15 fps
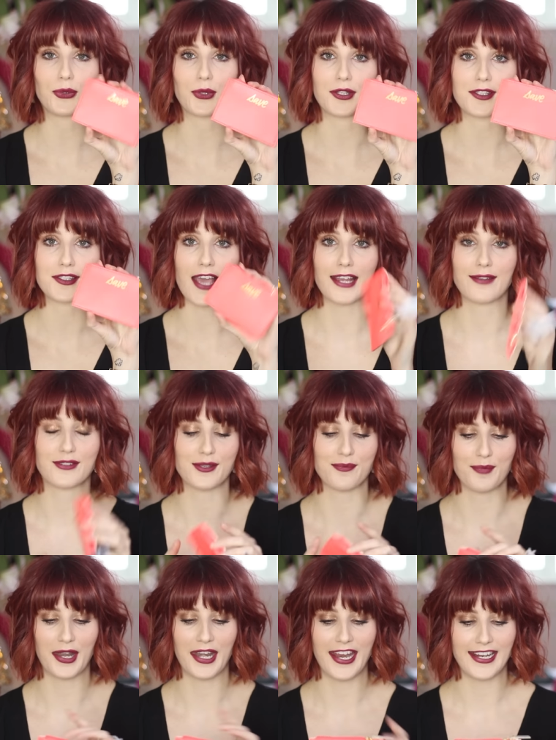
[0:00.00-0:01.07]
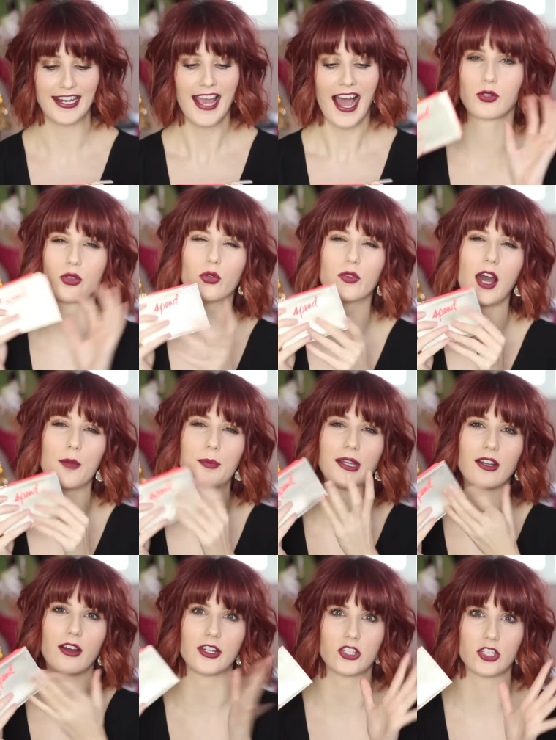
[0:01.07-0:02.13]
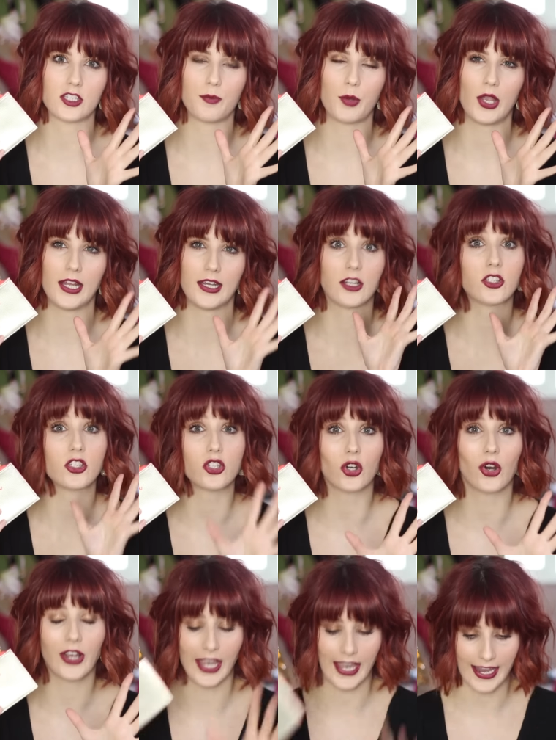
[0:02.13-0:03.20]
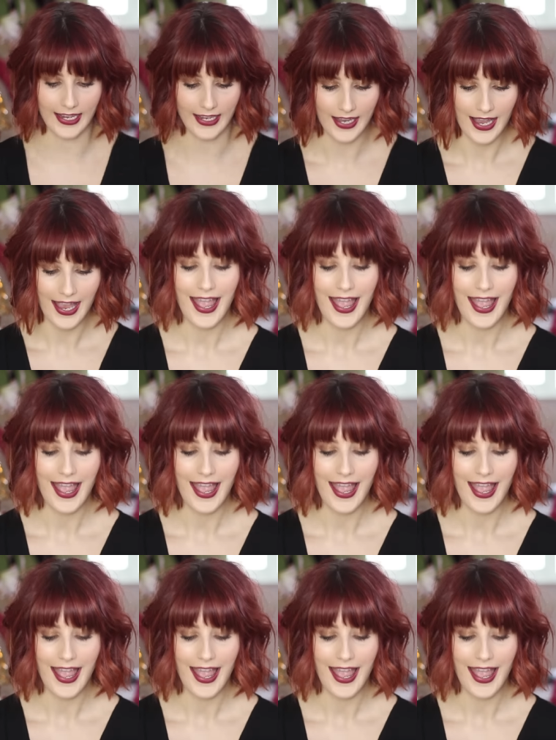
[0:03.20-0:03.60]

you can save some money. So I thought that would be nice just to put in a stocking.